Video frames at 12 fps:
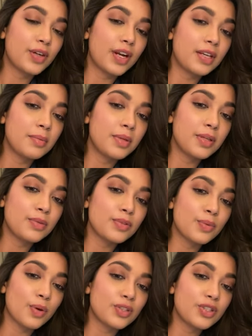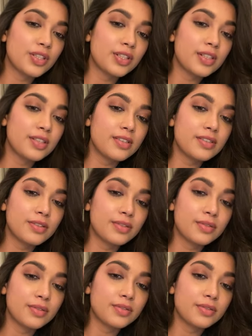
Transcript: For anybody who's watching this,